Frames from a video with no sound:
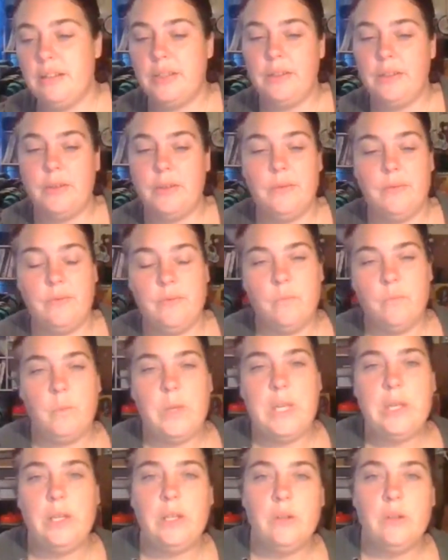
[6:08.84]
it'll be
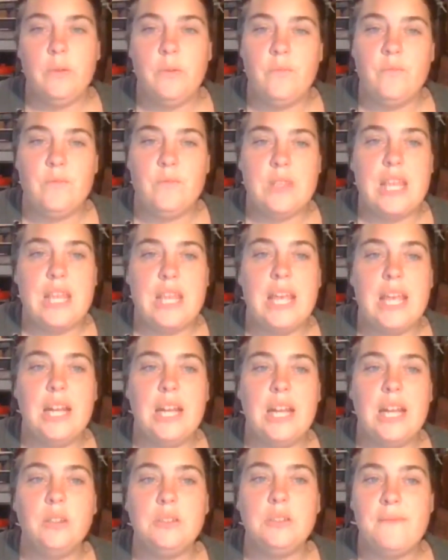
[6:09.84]
fine. We want to be
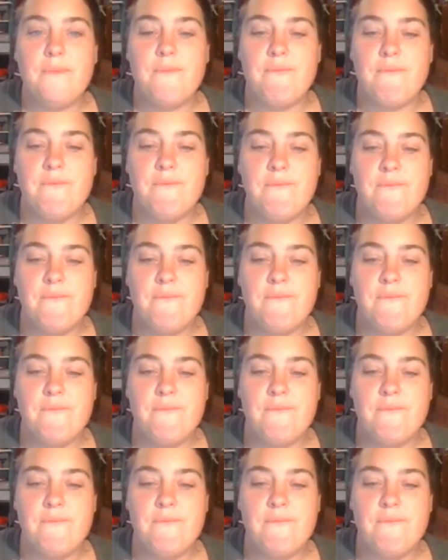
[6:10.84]
safe and we want to